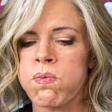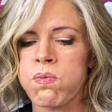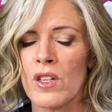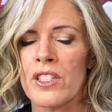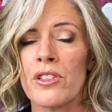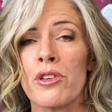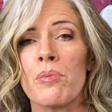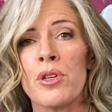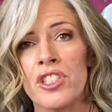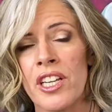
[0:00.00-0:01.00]
So you're
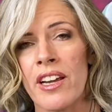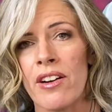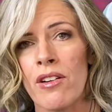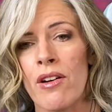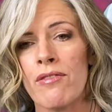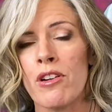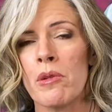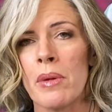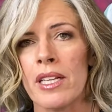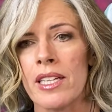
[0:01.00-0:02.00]
pushing air from
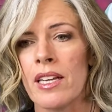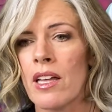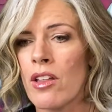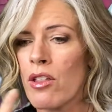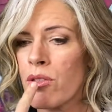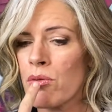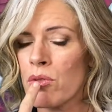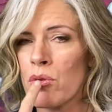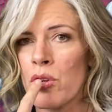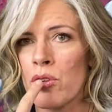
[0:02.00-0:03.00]
your belly
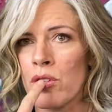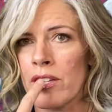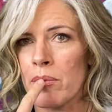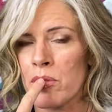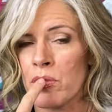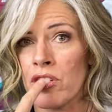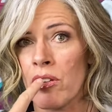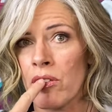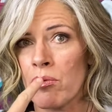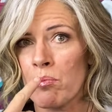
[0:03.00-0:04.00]
through your lips, which are
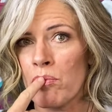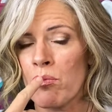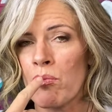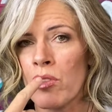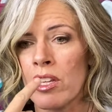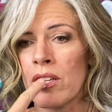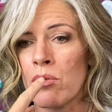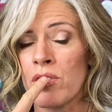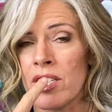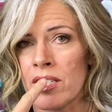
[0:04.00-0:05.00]
the
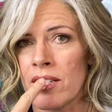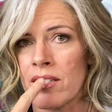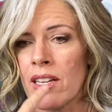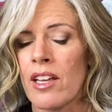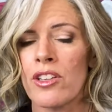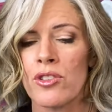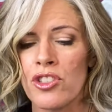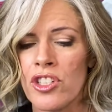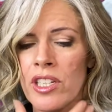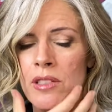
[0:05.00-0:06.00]
resistance. Your
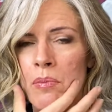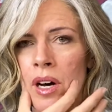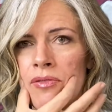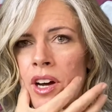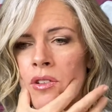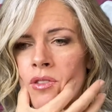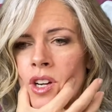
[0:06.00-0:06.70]
cheeks puff out.